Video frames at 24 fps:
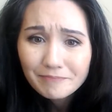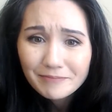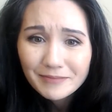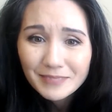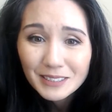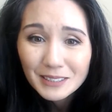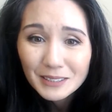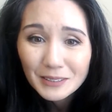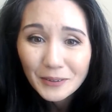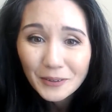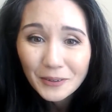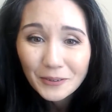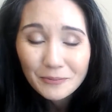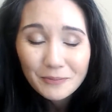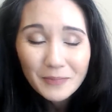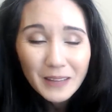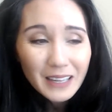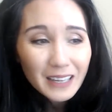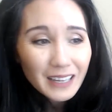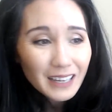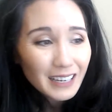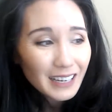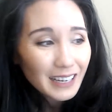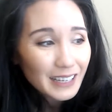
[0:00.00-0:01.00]
So
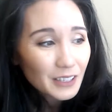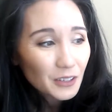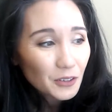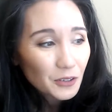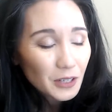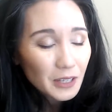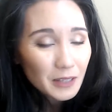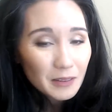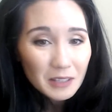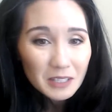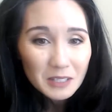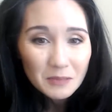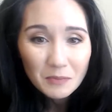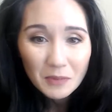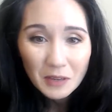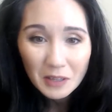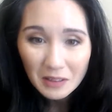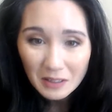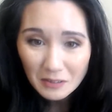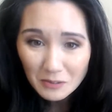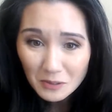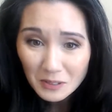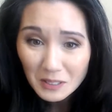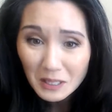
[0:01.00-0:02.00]
I know that this
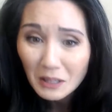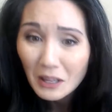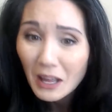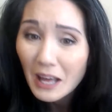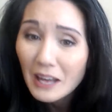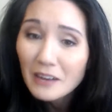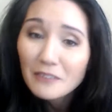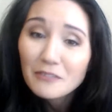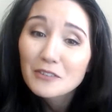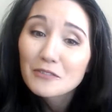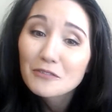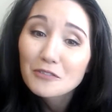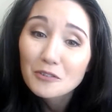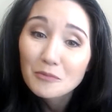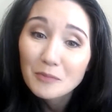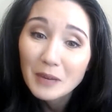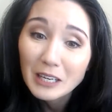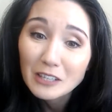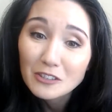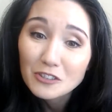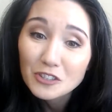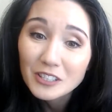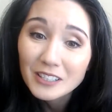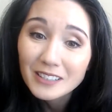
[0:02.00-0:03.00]
was a lot of
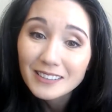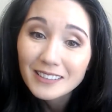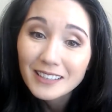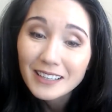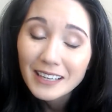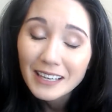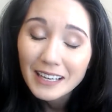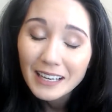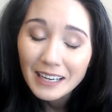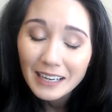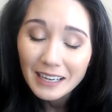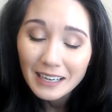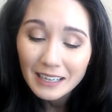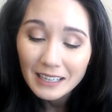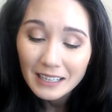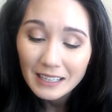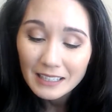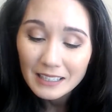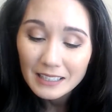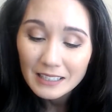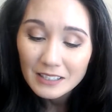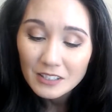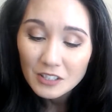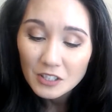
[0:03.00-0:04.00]
information
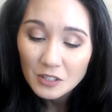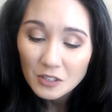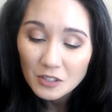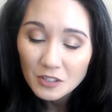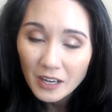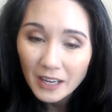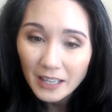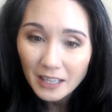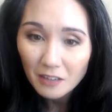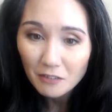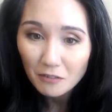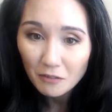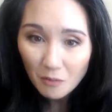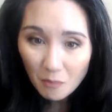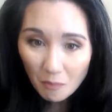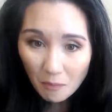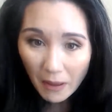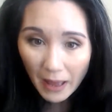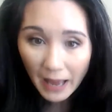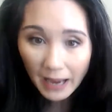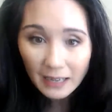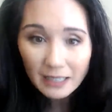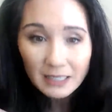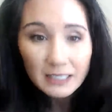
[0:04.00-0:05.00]
just kind of
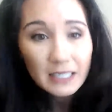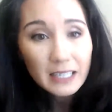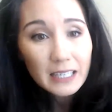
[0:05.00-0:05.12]
packed